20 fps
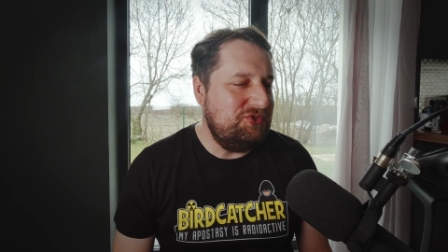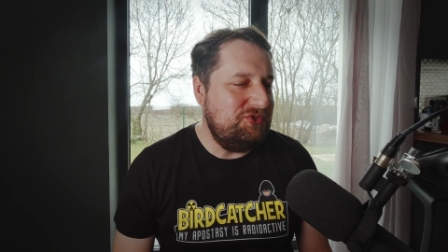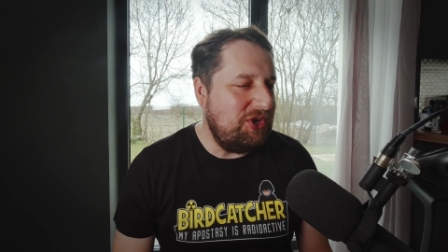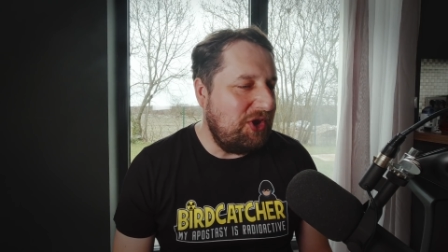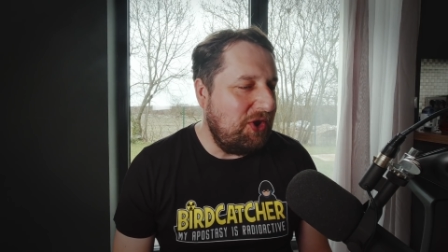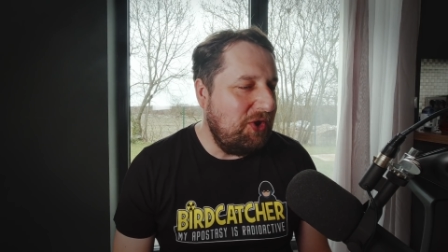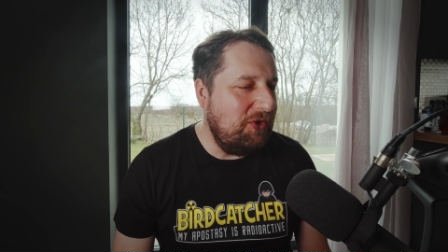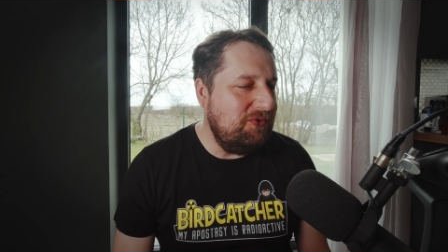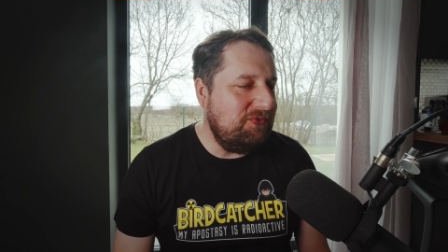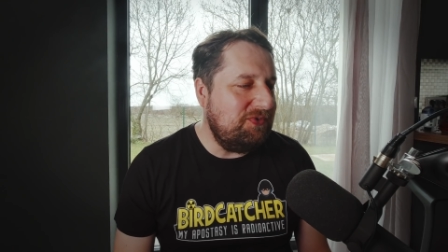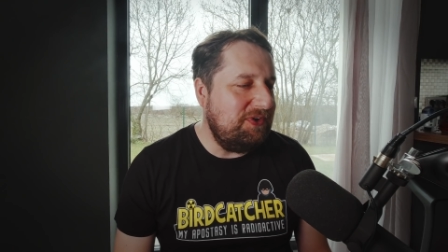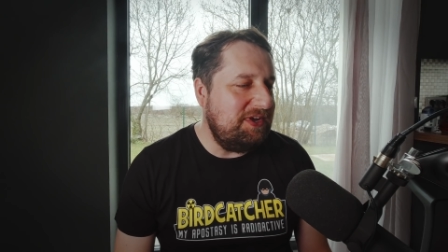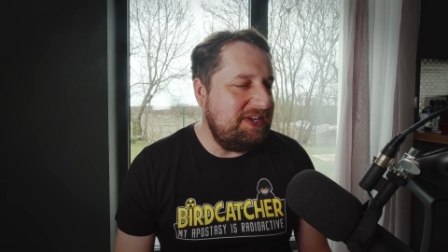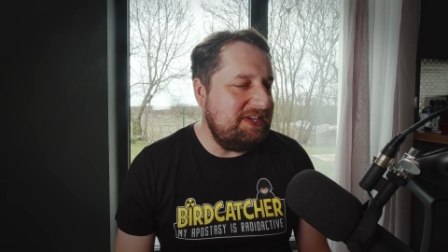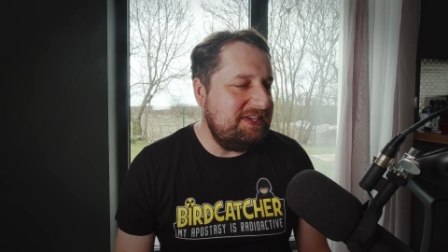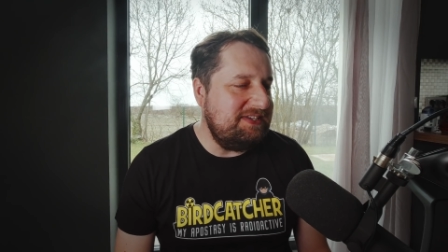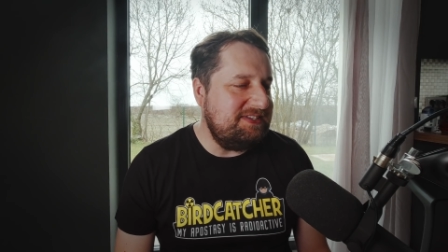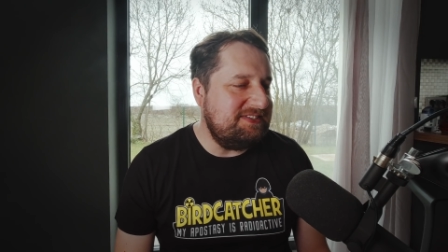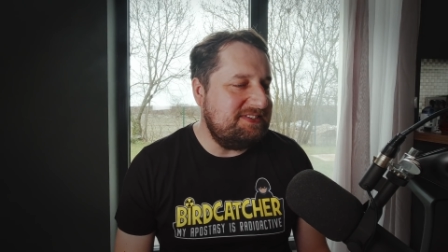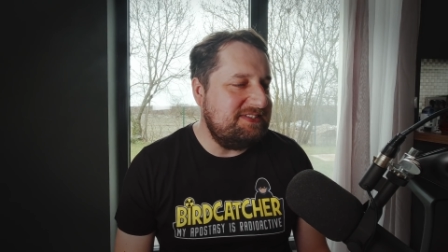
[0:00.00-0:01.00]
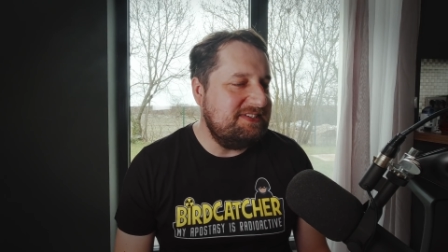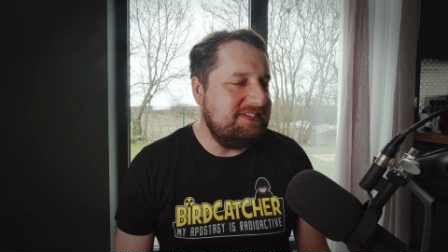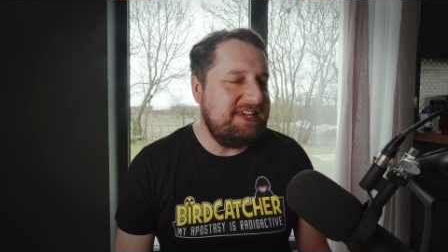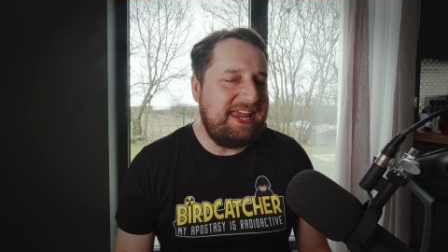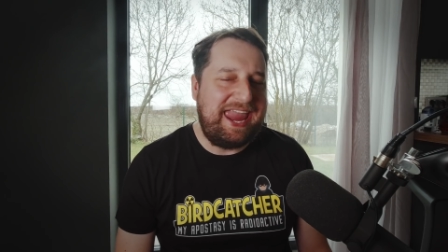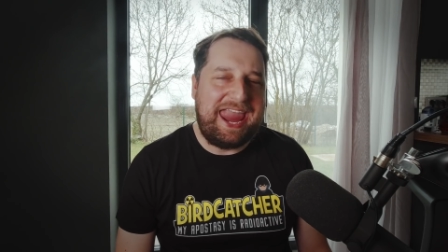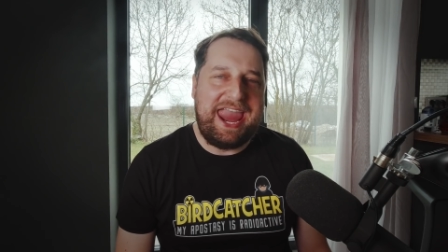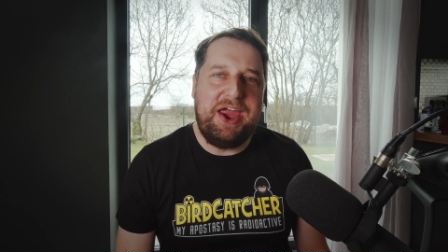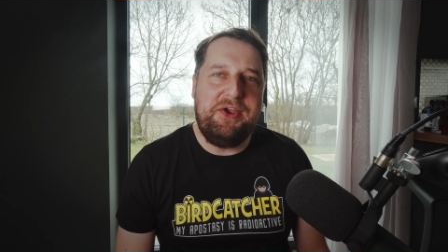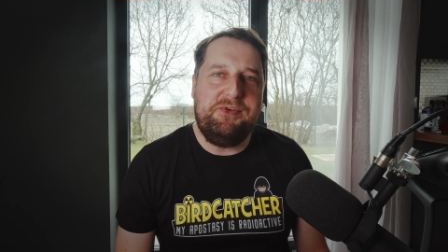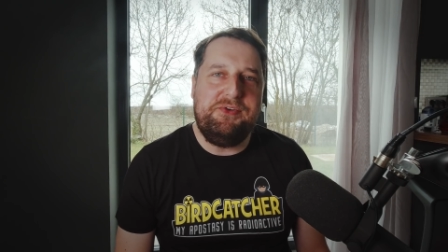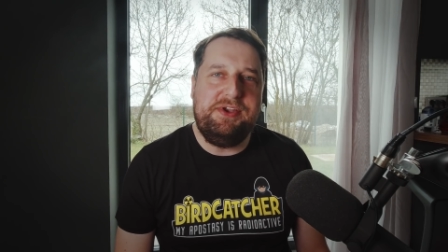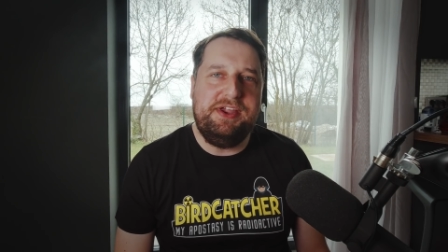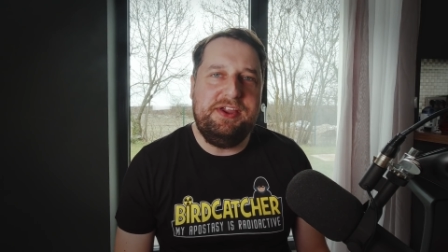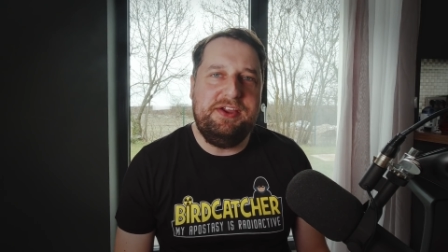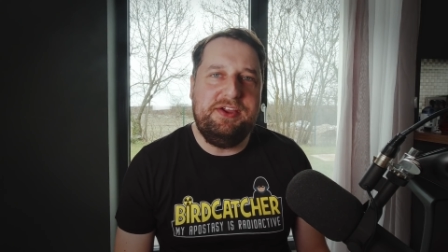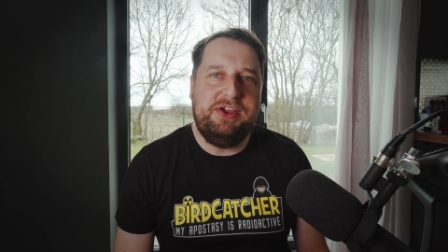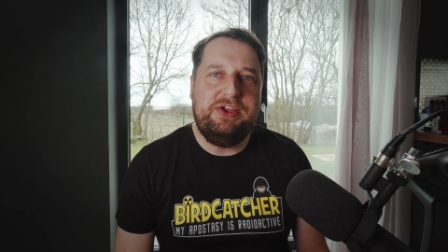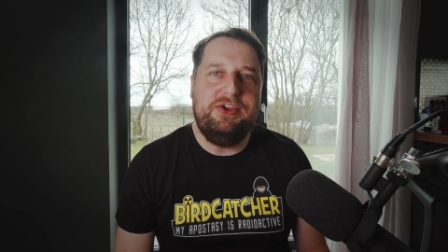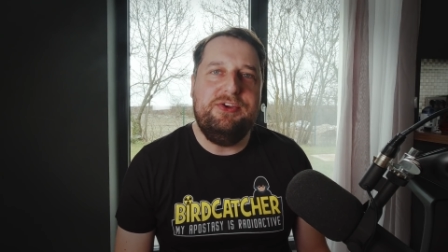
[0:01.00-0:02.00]
Jehovah is
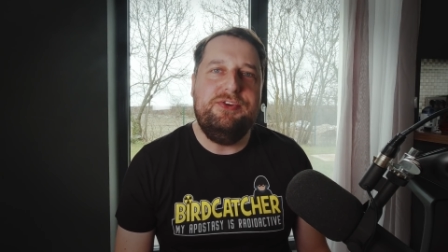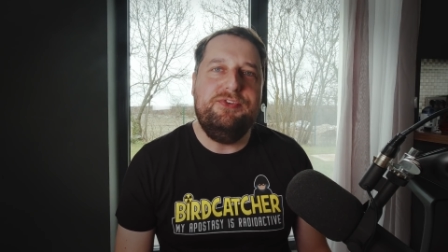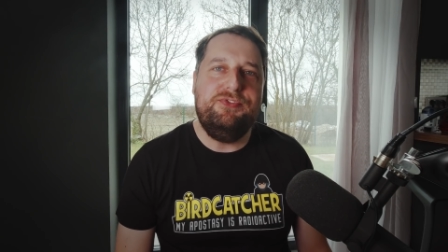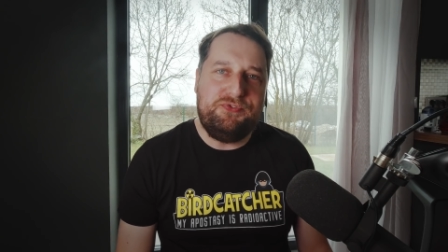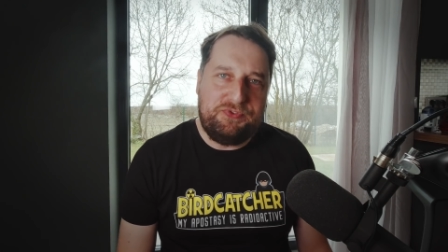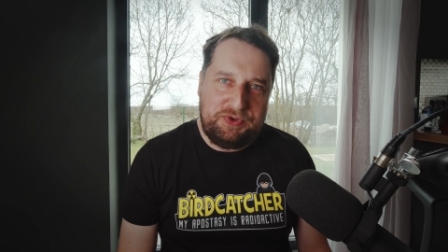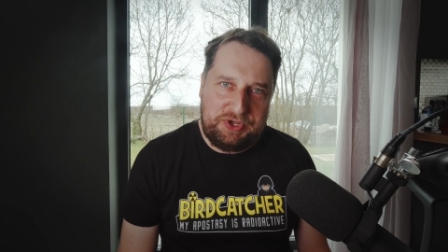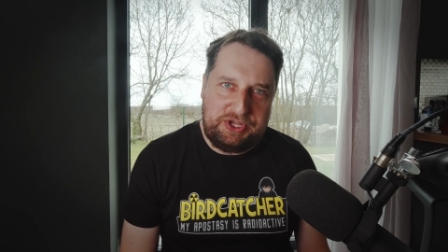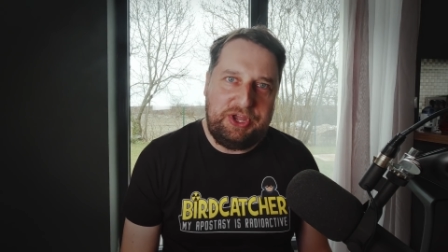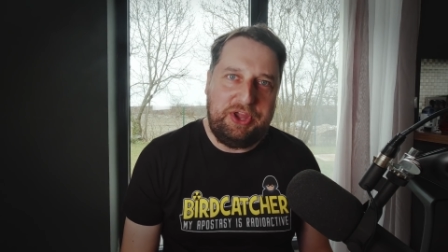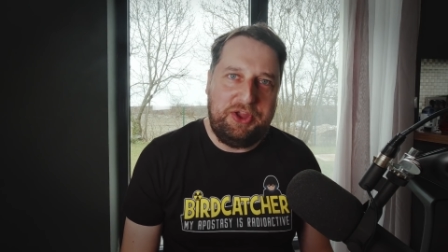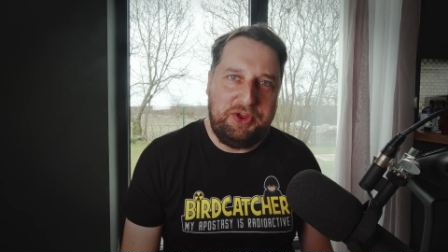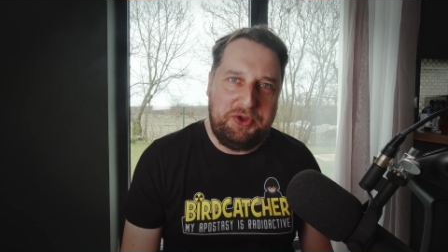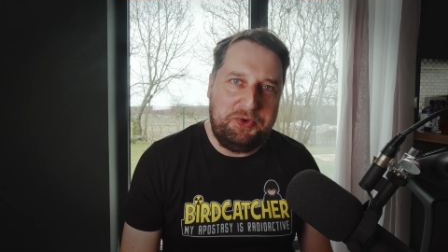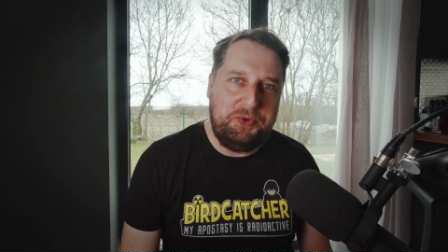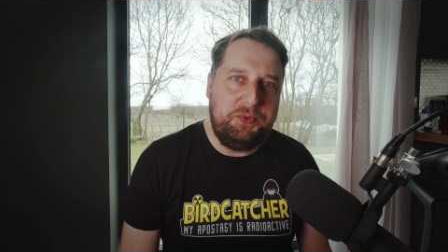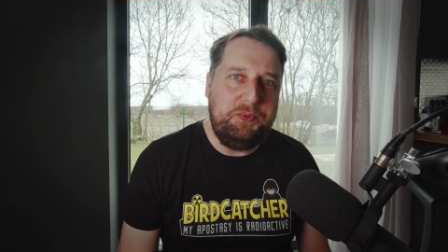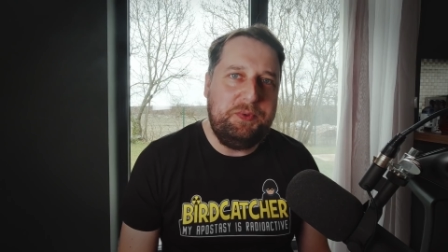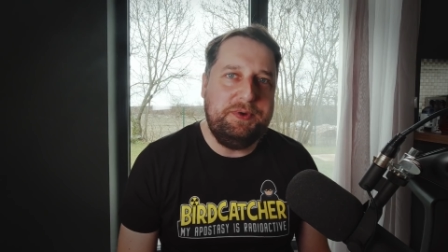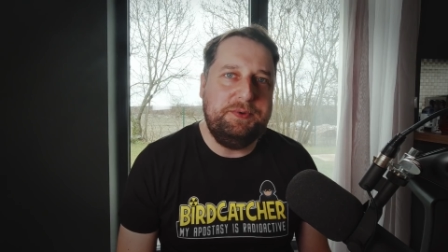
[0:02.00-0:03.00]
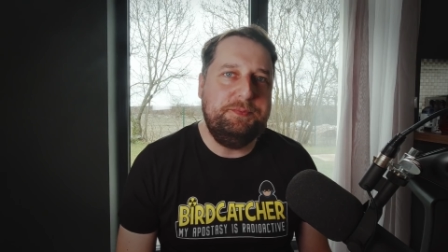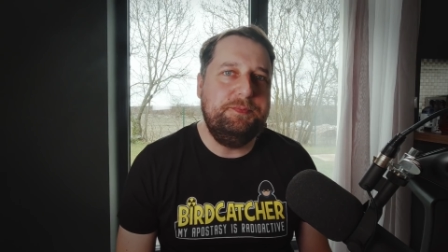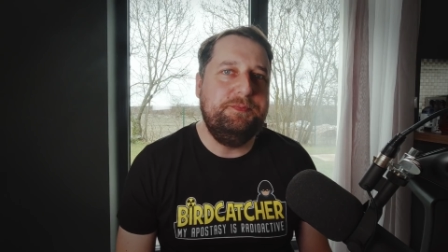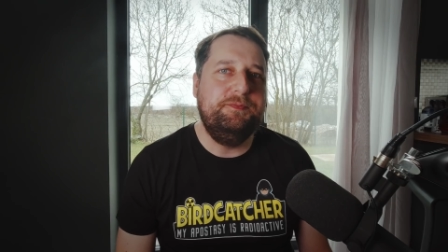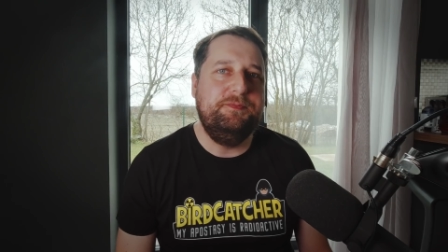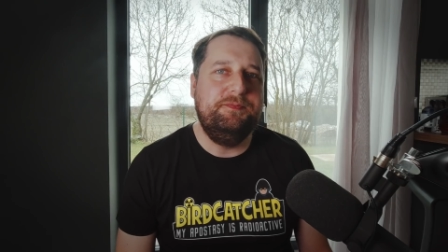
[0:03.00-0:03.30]
caring for you.